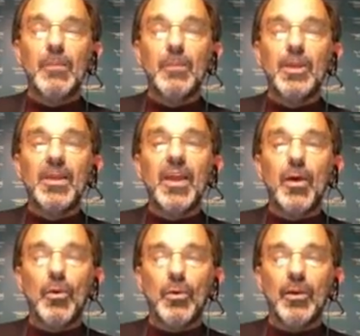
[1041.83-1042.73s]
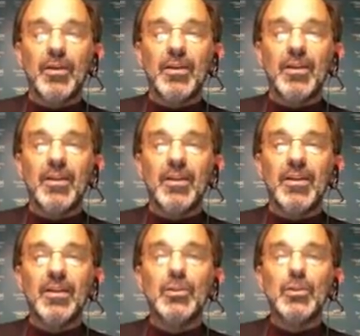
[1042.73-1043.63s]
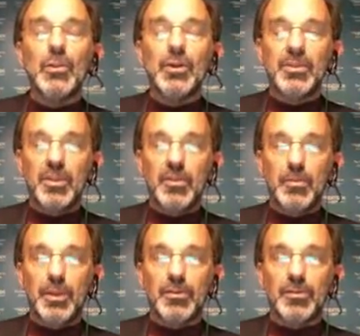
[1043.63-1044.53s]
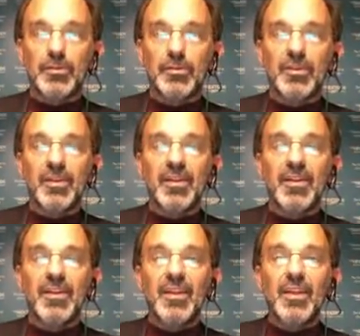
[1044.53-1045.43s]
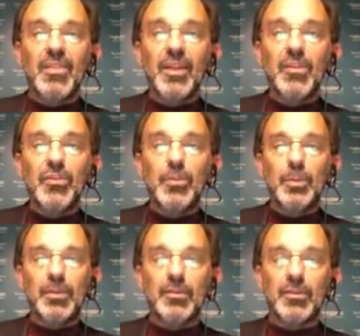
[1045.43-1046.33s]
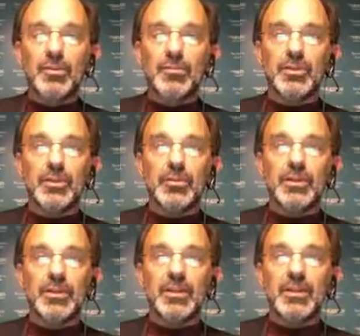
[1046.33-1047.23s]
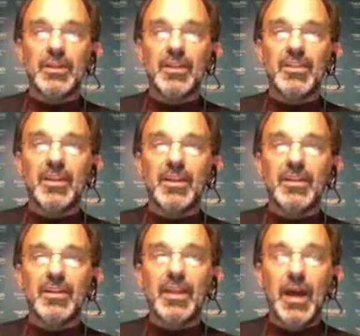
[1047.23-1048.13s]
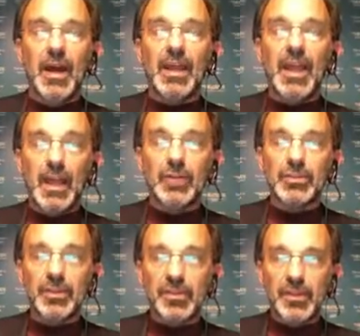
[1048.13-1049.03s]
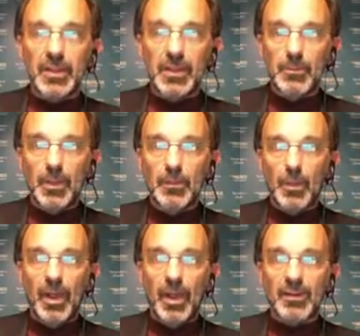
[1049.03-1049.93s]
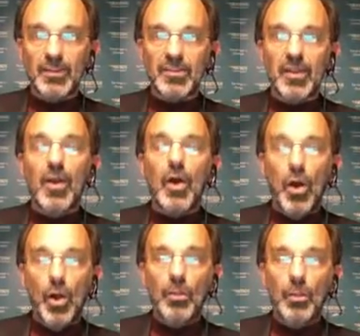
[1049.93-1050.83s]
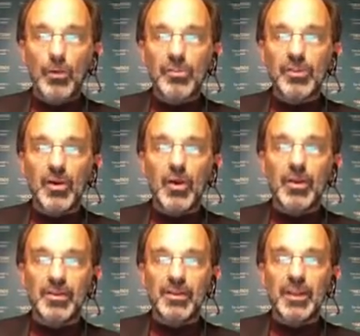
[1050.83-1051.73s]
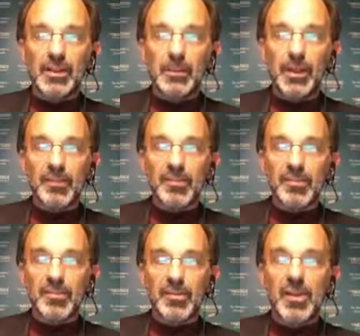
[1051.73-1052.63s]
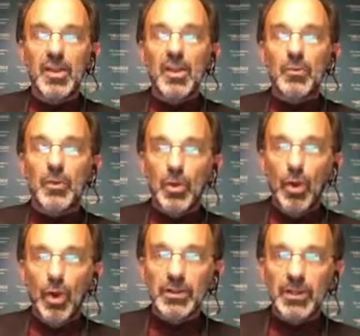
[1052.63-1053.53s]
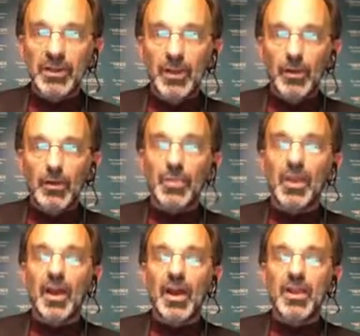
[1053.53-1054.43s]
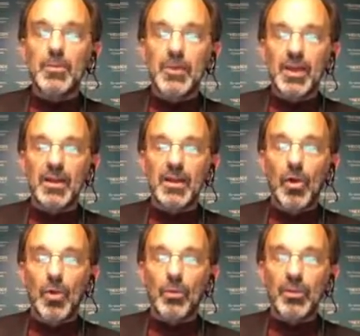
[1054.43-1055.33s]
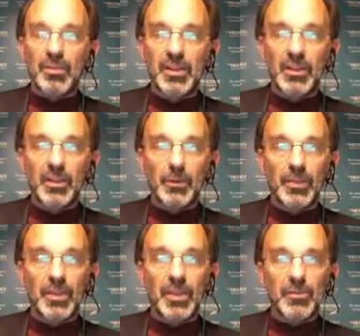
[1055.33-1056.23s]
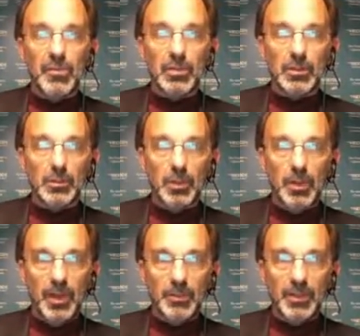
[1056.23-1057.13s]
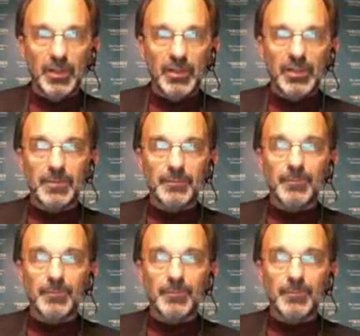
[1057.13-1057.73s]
But now, look at these pictures. These are the pictures of children that I actually see in my practice almost on a daily basis, recalling now that I am not always dealing with a vulnerable population.